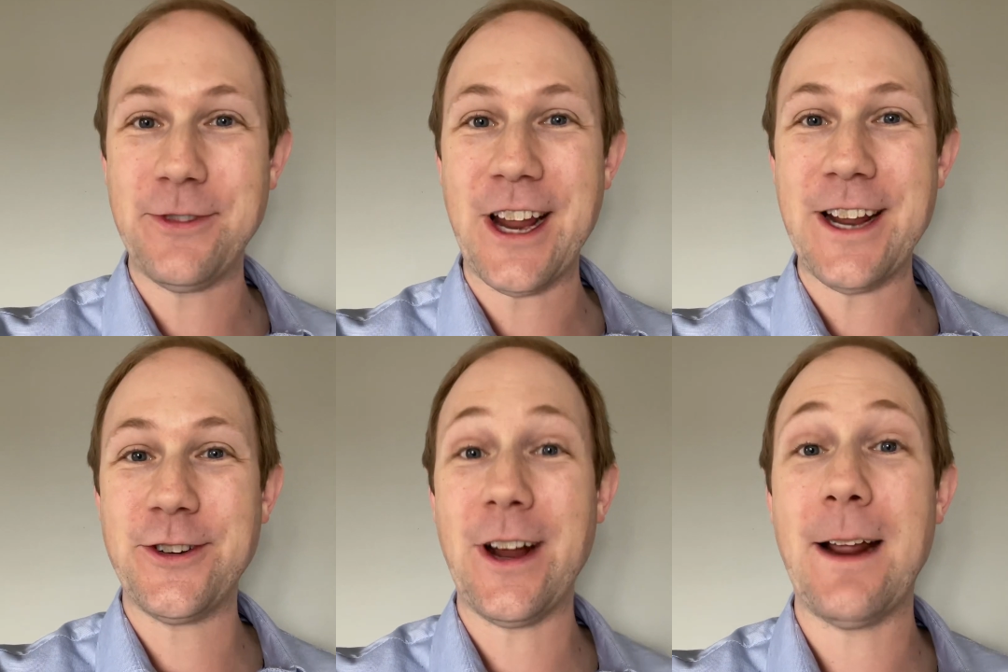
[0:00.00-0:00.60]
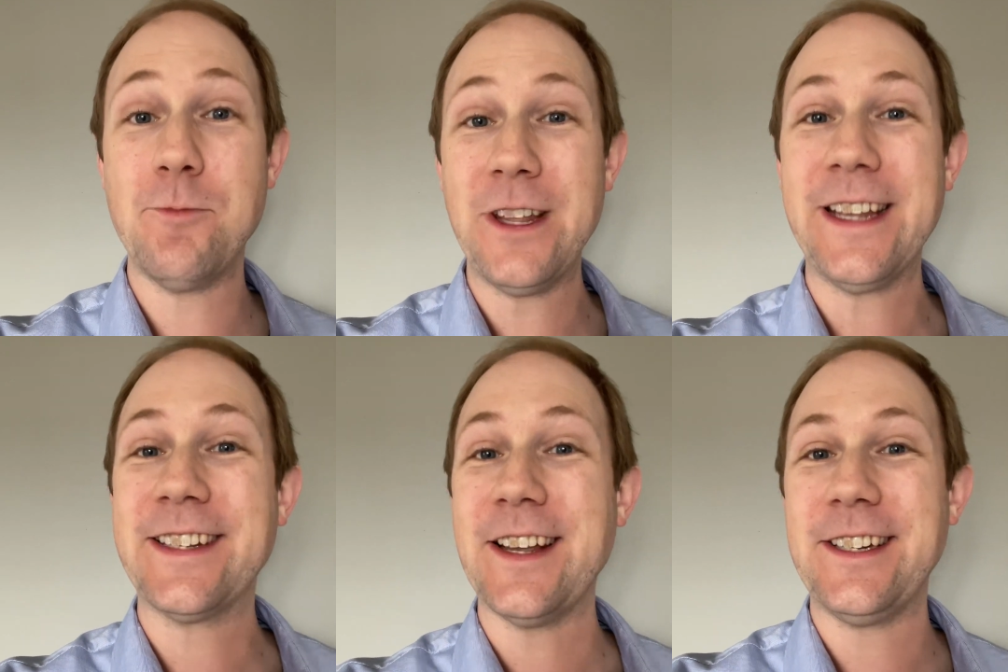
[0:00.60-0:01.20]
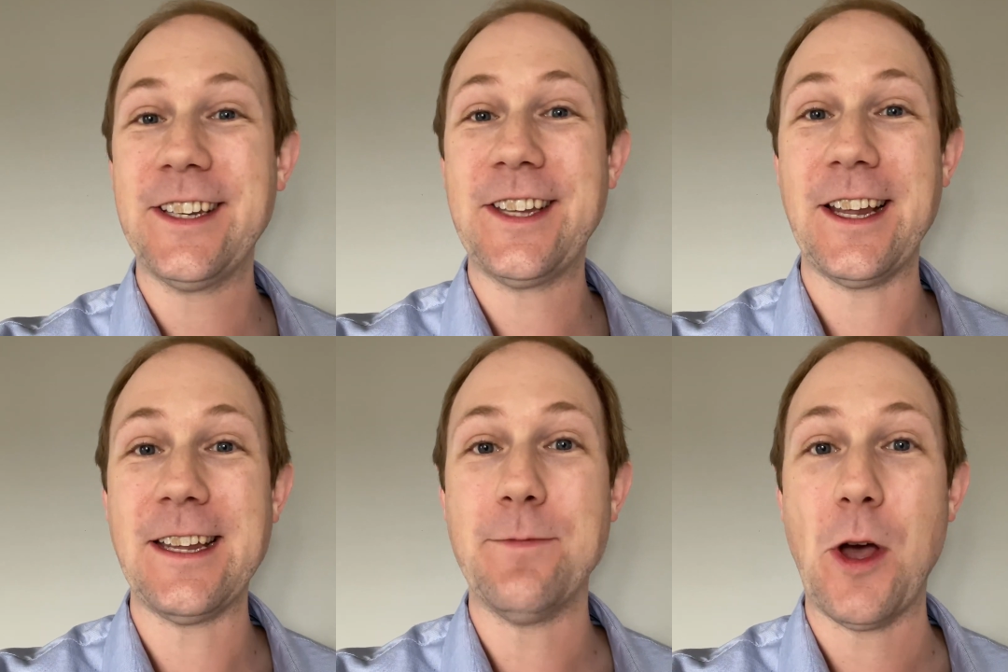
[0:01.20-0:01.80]
changer, and I'm really excited to
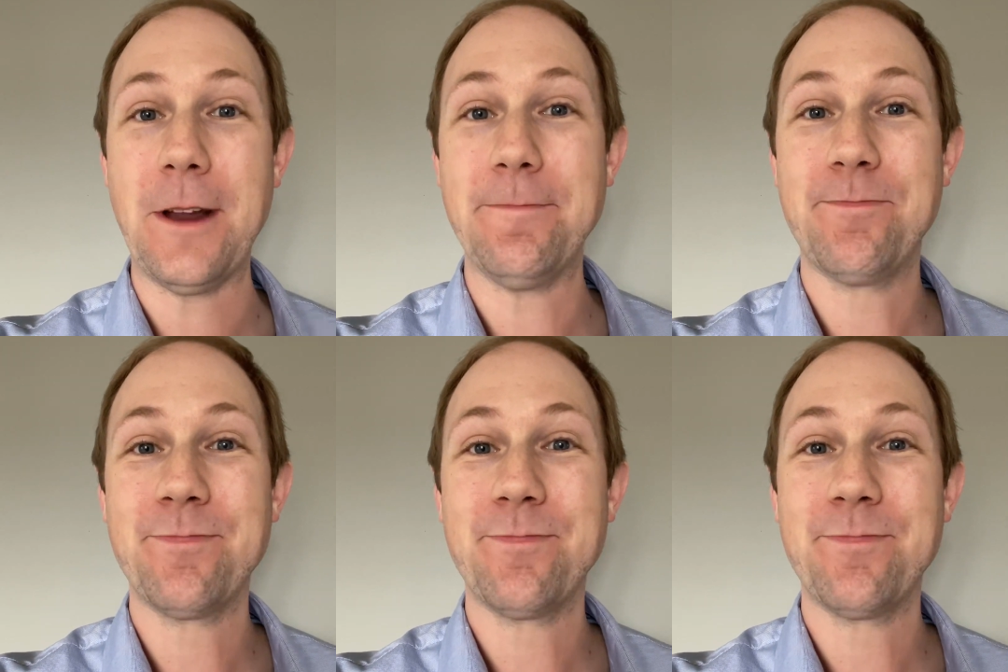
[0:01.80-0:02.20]
tell you about it.